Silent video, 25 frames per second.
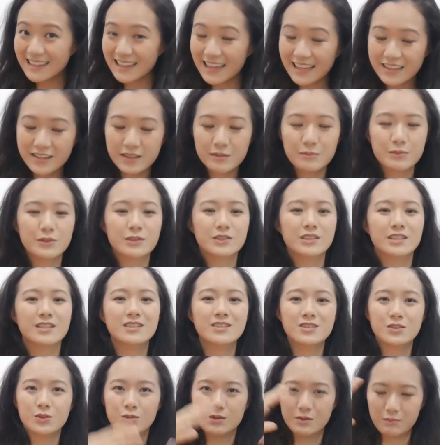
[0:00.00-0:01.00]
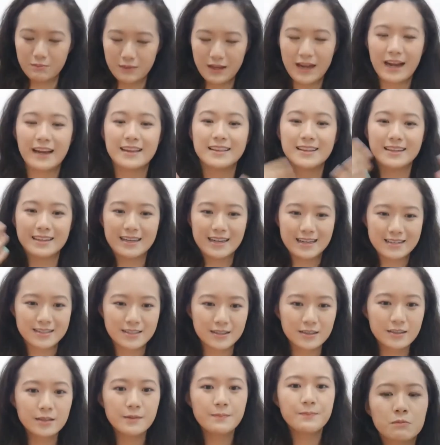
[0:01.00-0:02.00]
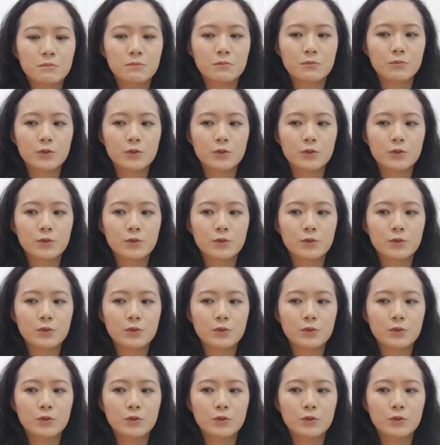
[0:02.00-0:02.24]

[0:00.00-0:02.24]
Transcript: Lanyon building, so behind the castle.